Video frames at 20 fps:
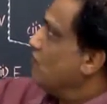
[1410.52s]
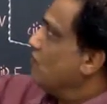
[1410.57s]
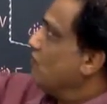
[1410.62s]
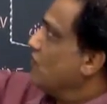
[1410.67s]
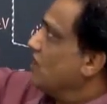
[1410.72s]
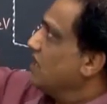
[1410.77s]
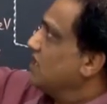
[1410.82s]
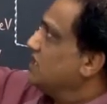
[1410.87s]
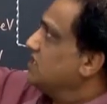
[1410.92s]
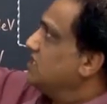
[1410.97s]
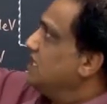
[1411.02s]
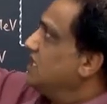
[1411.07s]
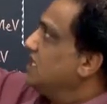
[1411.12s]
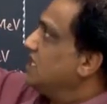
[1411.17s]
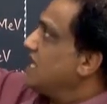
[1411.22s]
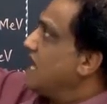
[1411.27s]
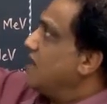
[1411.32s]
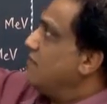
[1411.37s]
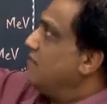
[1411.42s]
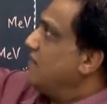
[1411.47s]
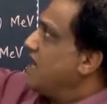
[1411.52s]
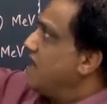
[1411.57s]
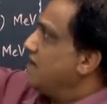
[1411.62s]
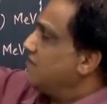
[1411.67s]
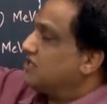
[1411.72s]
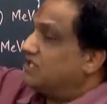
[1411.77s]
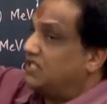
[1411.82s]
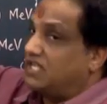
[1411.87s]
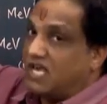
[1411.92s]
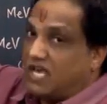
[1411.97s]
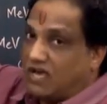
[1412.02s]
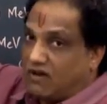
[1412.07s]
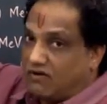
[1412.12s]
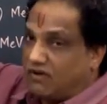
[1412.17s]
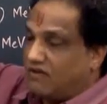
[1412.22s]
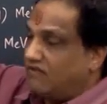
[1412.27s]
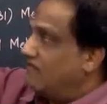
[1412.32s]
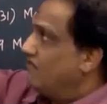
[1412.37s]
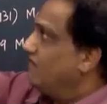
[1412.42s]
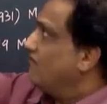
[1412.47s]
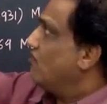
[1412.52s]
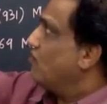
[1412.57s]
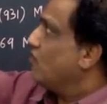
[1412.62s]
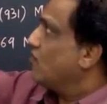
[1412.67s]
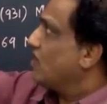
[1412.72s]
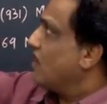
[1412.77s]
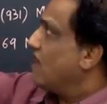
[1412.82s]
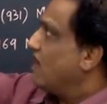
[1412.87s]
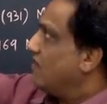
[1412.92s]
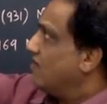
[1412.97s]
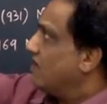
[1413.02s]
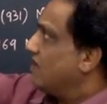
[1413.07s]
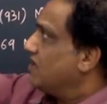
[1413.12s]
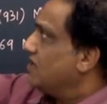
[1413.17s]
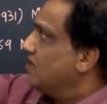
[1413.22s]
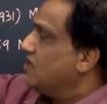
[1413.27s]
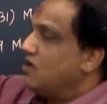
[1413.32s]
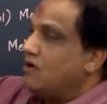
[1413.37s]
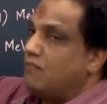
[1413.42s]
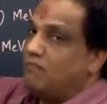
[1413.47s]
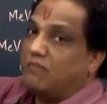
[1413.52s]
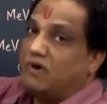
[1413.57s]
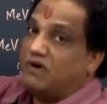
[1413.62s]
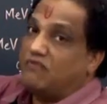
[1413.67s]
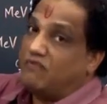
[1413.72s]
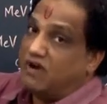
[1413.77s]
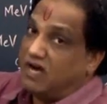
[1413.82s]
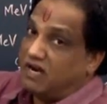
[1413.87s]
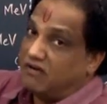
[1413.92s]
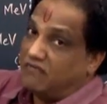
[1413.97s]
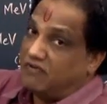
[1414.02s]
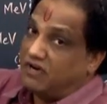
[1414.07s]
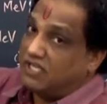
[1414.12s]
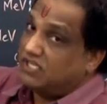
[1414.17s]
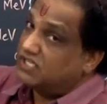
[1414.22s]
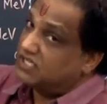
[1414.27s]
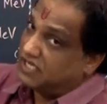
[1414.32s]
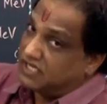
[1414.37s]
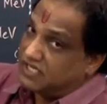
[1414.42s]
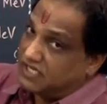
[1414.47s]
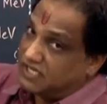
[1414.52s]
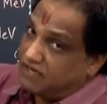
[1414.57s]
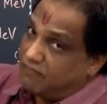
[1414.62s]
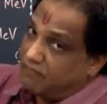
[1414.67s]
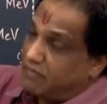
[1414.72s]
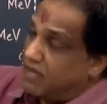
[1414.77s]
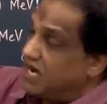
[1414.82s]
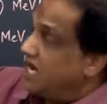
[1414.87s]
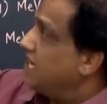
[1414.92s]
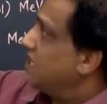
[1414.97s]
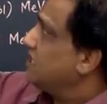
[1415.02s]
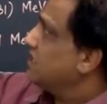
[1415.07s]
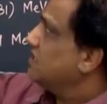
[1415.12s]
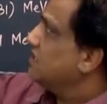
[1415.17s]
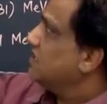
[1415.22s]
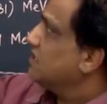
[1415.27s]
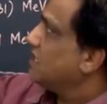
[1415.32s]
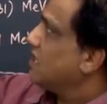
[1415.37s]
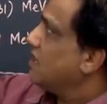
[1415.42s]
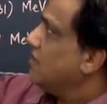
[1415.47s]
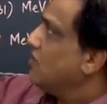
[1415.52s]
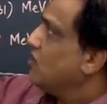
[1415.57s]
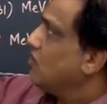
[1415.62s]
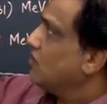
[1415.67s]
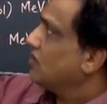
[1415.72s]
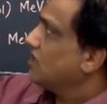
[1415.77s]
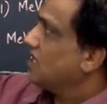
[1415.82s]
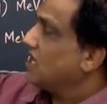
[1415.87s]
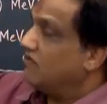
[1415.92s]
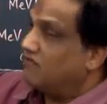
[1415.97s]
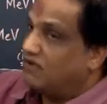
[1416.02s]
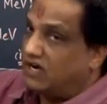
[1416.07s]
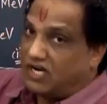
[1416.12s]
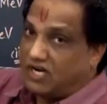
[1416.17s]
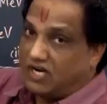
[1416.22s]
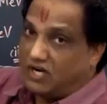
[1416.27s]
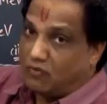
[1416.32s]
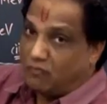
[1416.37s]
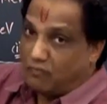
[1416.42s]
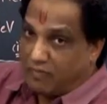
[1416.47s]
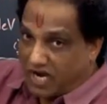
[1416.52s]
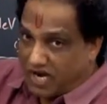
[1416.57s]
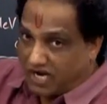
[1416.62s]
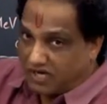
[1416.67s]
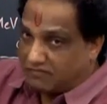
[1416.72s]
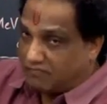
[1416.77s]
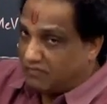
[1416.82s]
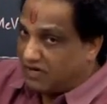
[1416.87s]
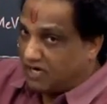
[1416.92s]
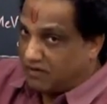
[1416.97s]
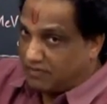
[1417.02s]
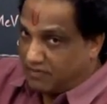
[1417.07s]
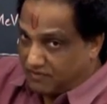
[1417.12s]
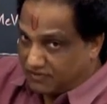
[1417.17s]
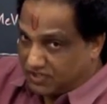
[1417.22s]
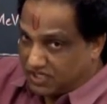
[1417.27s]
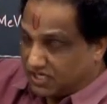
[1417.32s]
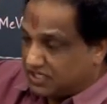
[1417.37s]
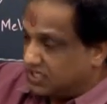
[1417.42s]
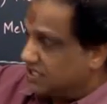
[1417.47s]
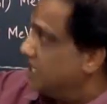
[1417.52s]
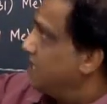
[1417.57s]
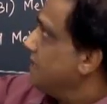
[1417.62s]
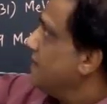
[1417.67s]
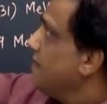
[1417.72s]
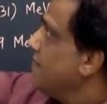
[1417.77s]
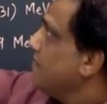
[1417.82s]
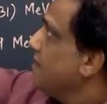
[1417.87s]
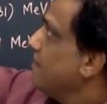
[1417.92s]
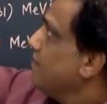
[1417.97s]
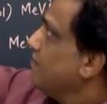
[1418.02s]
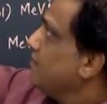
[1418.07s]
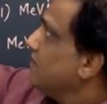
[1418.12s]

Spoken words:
What is the time lapse? They have given 4 hours, but 1 hour is 60 minutes. Come on, convert it into minute, multiply by 60.